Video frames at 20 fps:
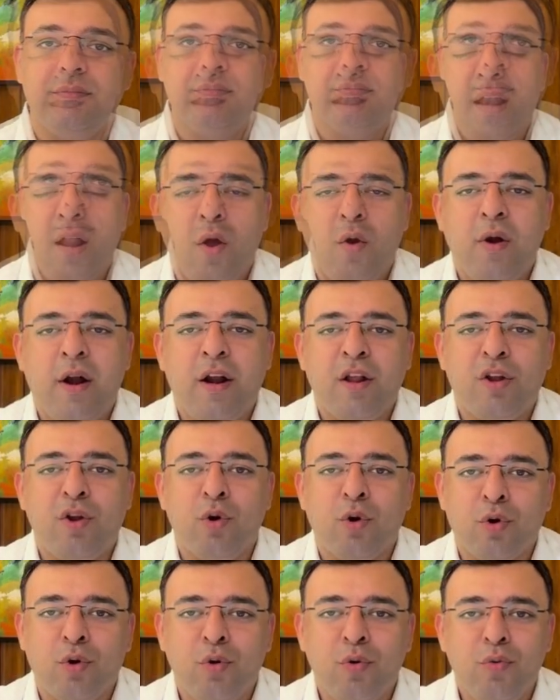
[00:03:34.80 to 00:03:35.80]
Now let us
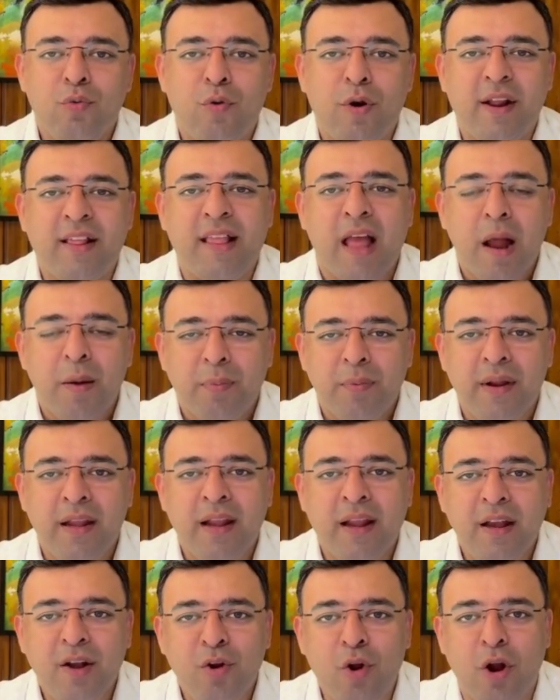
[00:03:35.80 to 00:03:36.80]
look to what is
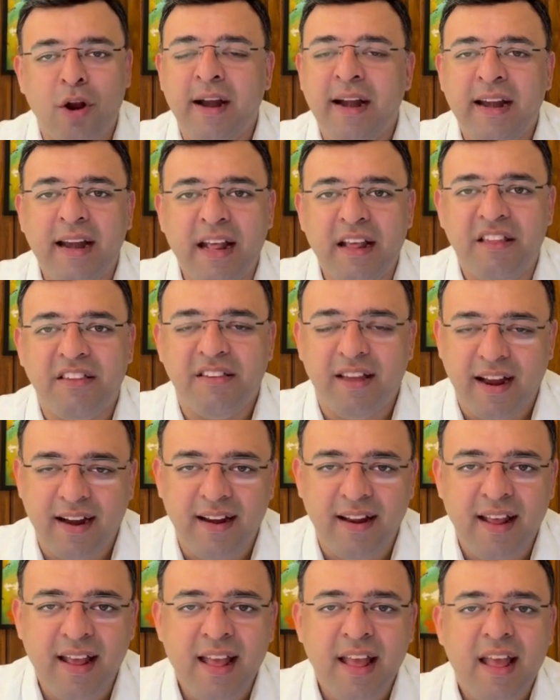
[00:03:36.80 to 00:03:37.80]
happening in dollar index chart.
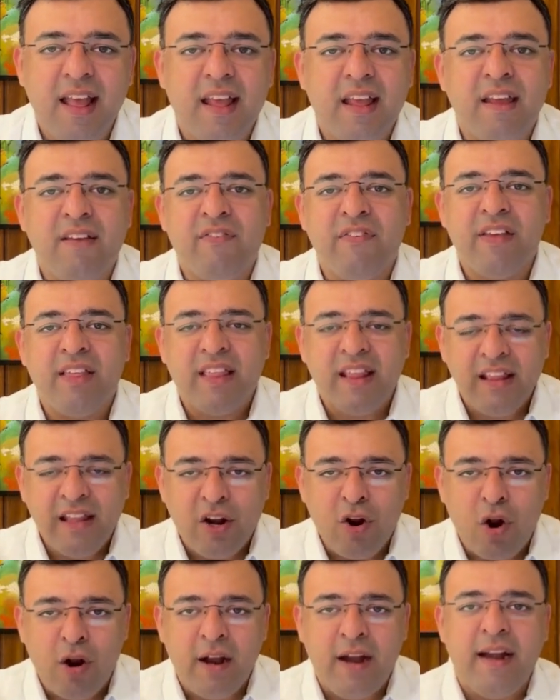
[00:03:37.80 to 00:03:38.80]
If you see
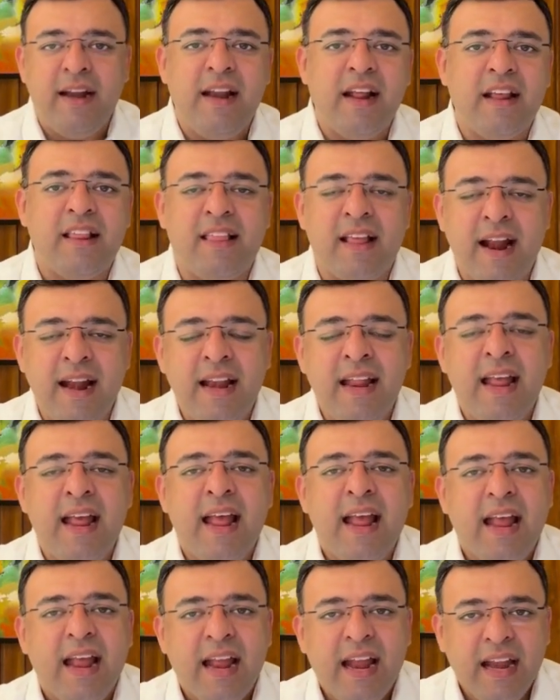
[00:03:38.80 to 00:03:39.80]
the dollar index chart,
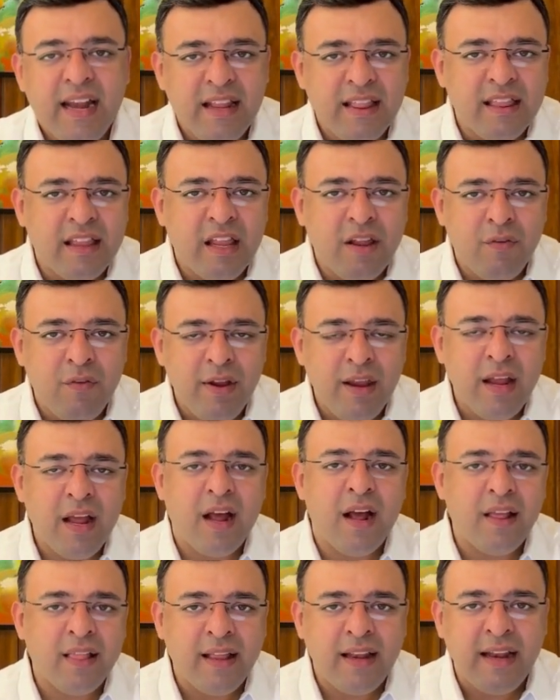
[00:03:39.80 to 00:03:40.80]
it is giving
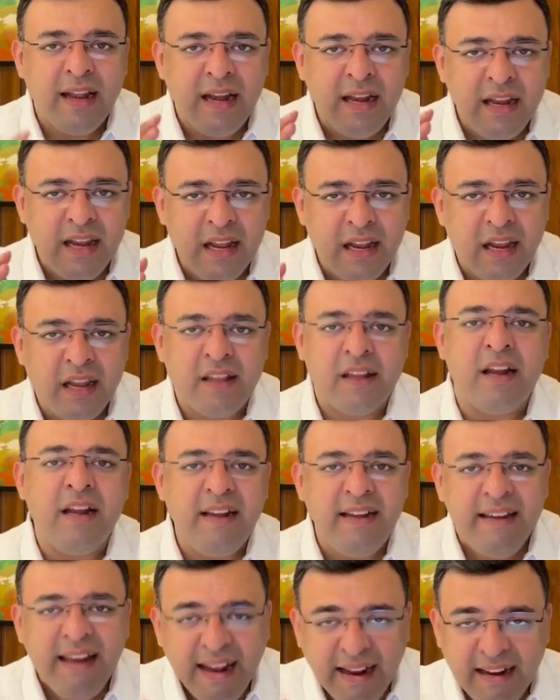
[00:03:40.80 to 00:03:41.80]
us an
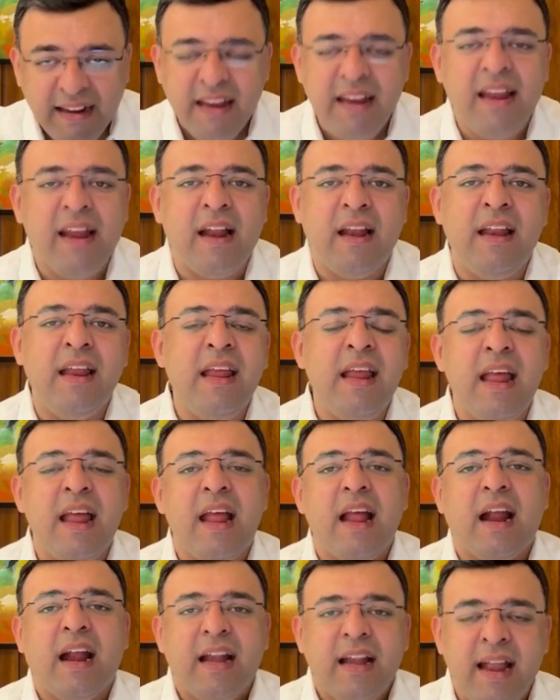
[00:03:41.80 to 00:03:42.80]
indication technically
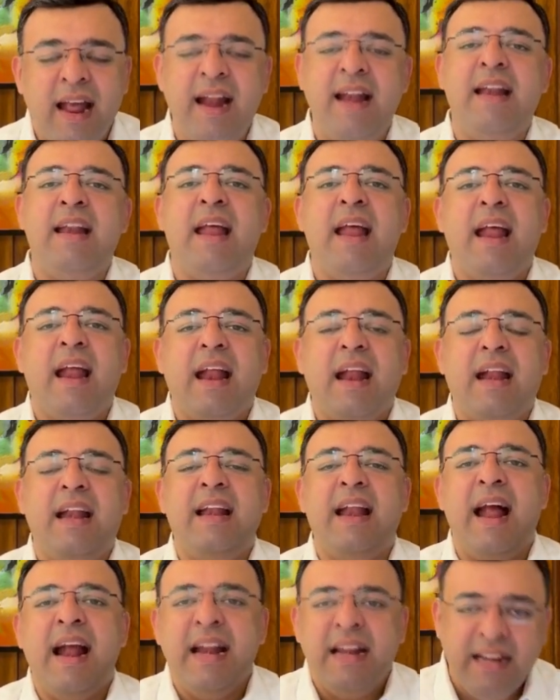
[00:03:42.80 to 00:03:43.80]
that
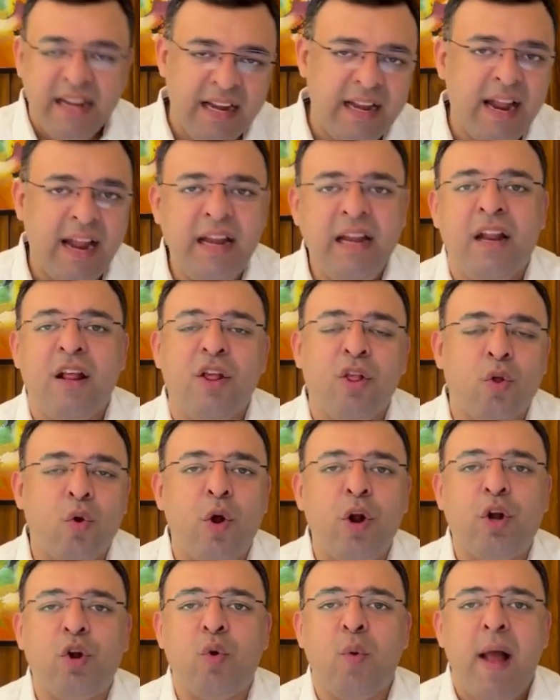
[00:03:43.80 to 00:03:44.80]
99 is
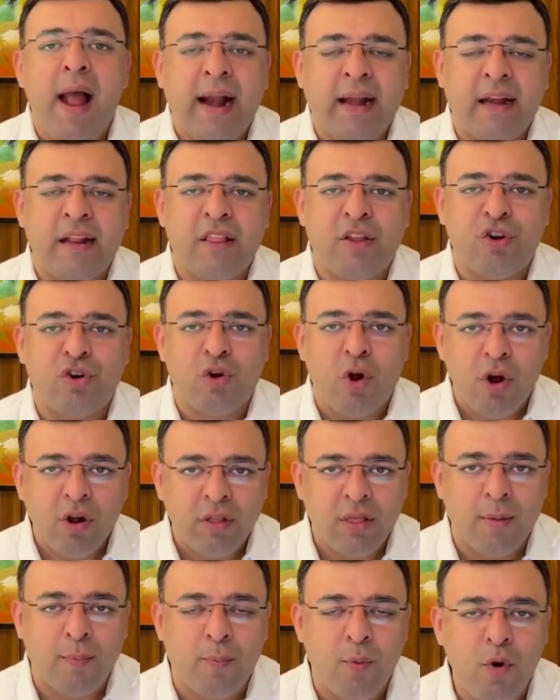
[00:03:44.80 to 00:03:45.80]
going to act as a strong
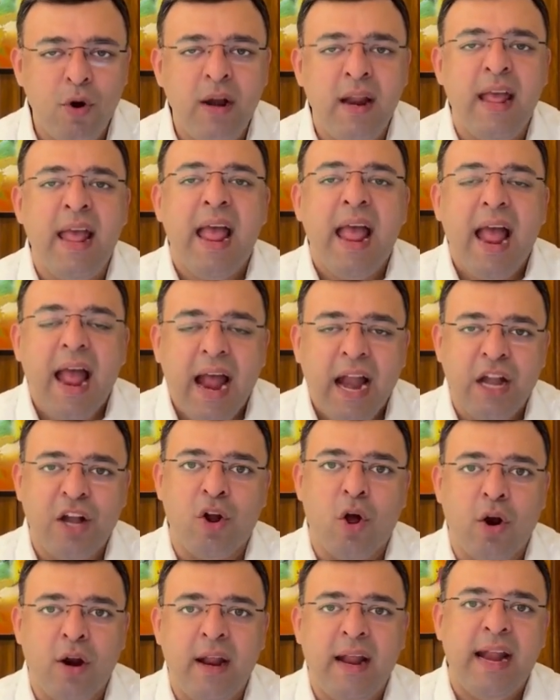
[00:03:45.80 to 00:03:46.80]
support and
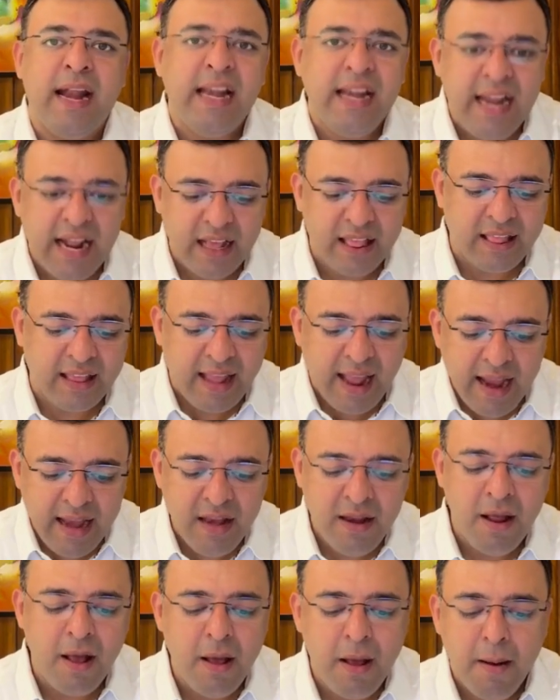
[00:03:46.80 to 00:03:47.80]
dollar index
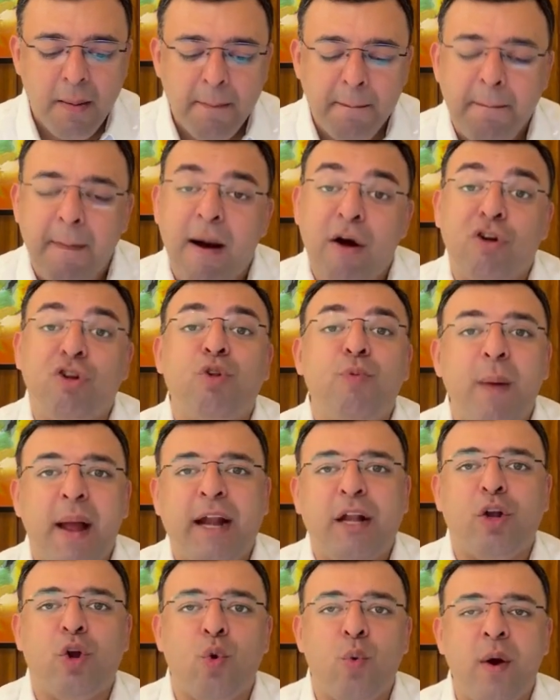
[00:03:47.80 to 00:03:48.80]
can bounce
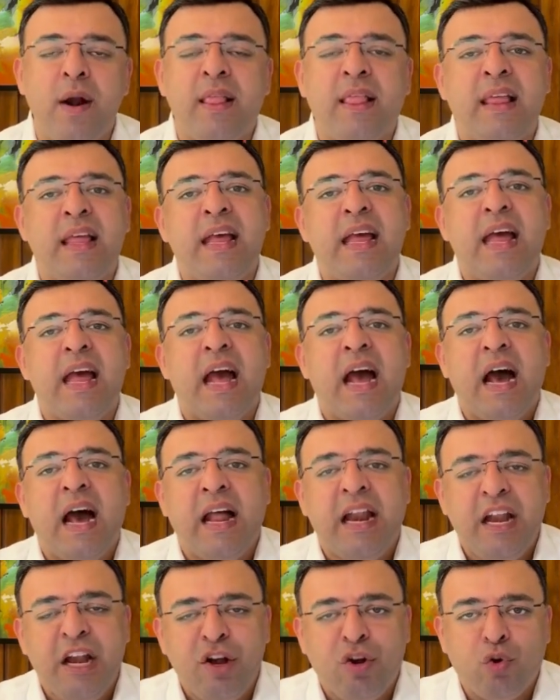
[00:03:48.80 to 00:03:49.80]
back towards
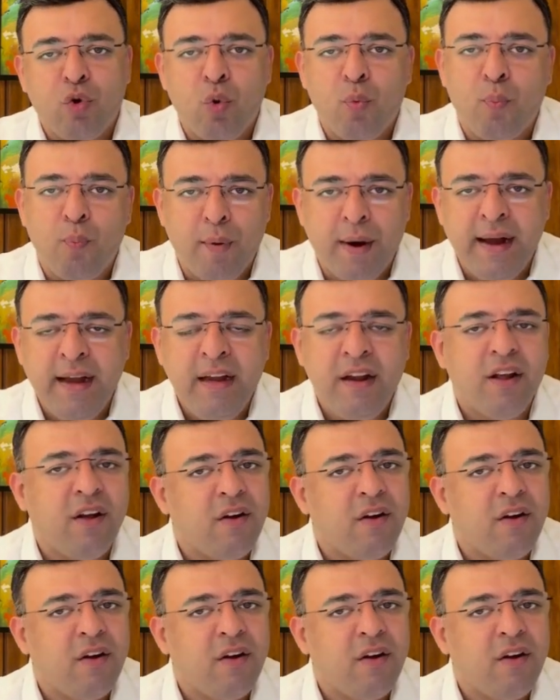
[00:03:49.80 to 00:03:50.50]
102.50